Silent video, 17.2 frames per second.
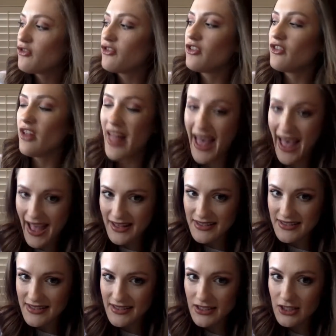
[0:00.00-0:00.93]

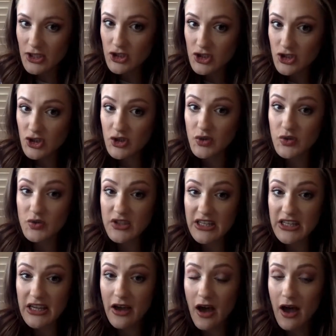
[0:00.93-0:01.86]
flat
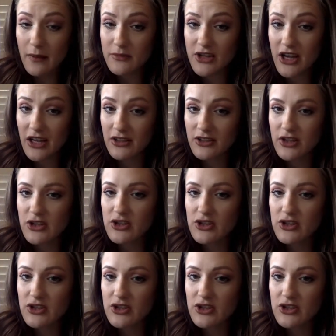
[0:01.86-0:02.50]
2D object.